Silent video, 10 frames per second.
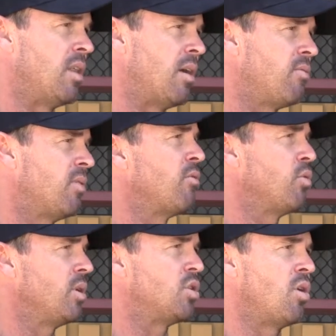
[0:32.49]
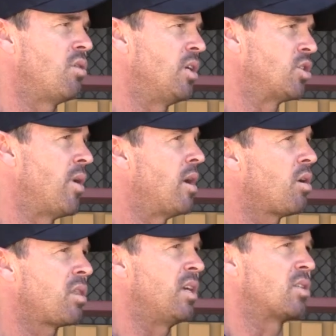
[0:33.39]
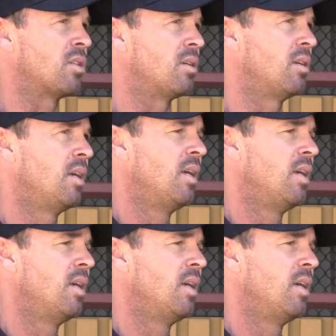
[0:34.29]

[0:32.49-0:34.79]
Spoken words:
They've really turned things around. I think it's the